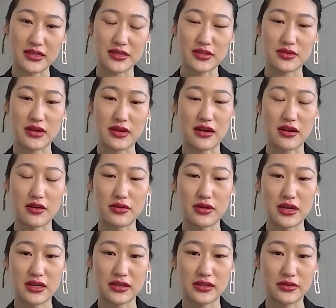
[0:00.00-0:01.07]
So
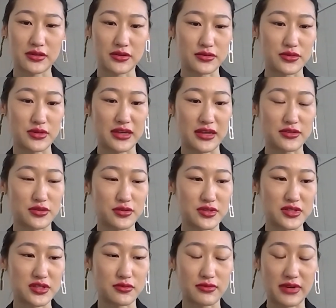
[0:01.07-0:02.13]
how do I
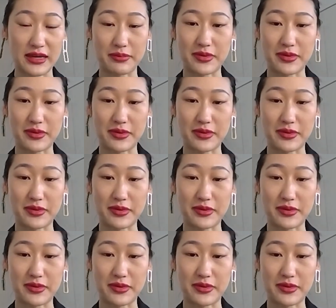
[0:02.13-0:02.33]
choose the right